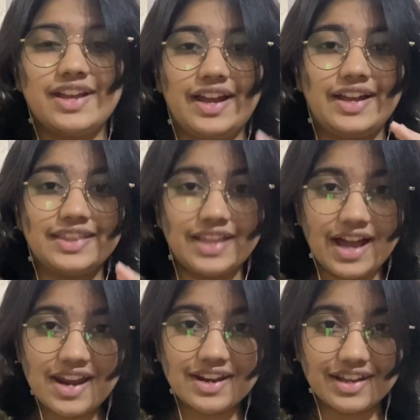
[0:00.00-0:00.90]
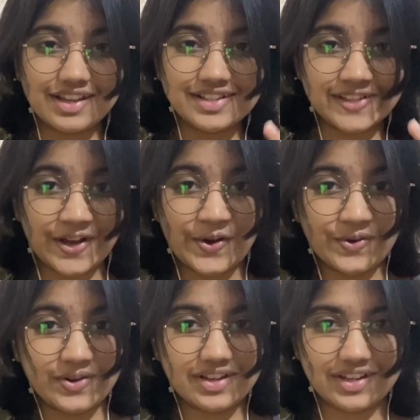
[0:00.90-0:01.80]
And that is how
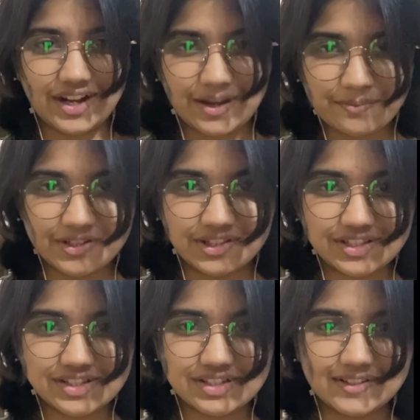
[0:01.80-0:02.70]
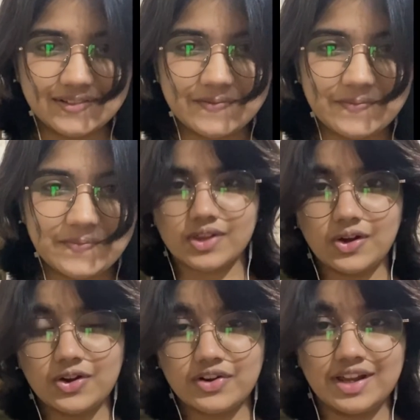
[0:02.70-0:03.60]
it happens.
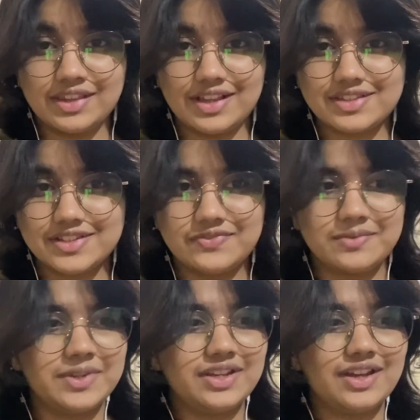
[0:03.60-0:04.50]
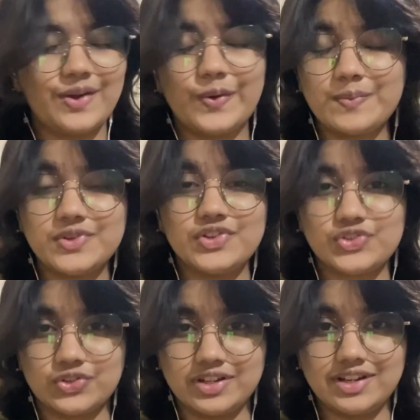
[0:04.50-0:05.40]
Alright, that's it for me. I hope you
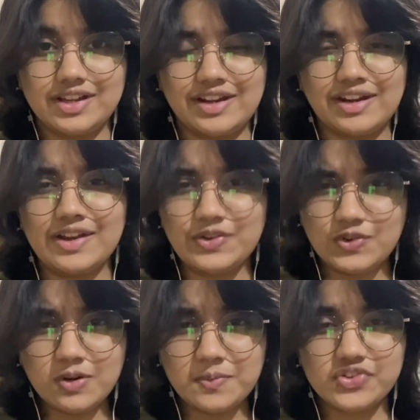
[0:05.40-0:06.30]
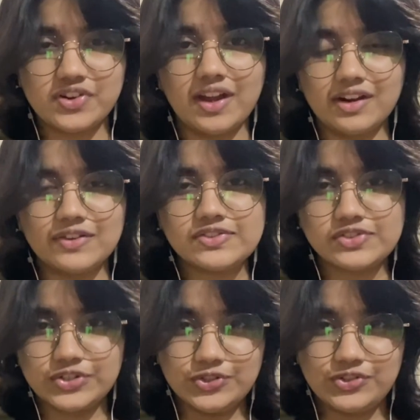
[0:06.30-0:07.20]
enjoyed, and I do hope you try it out so
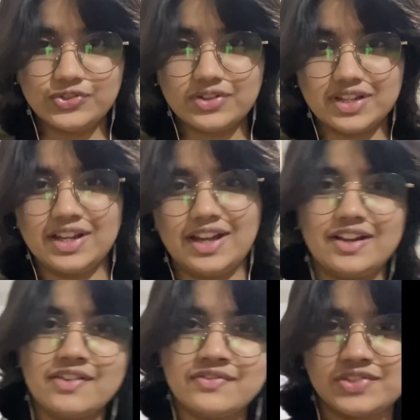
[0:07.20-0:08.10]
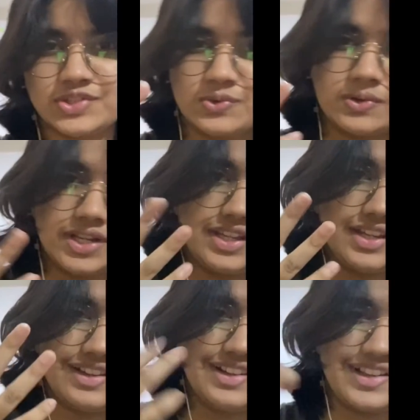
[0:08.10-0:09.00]
you too can have squeaky
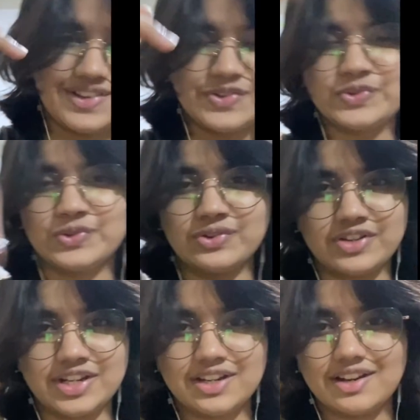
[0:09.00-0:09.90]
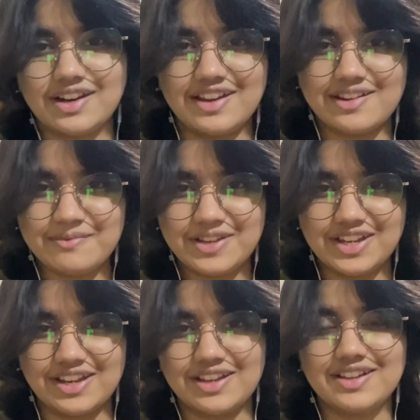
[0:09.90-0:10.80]
clean jewelry like me.
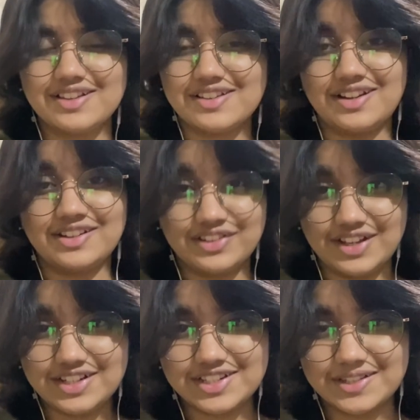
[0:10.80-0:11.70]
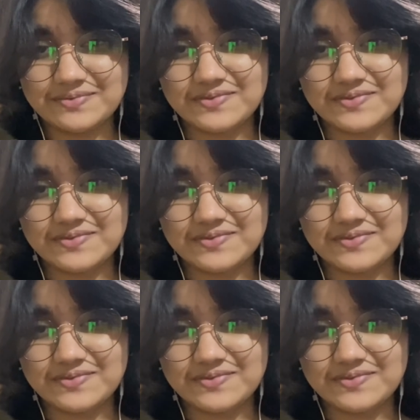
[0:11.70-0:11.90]
Until next time.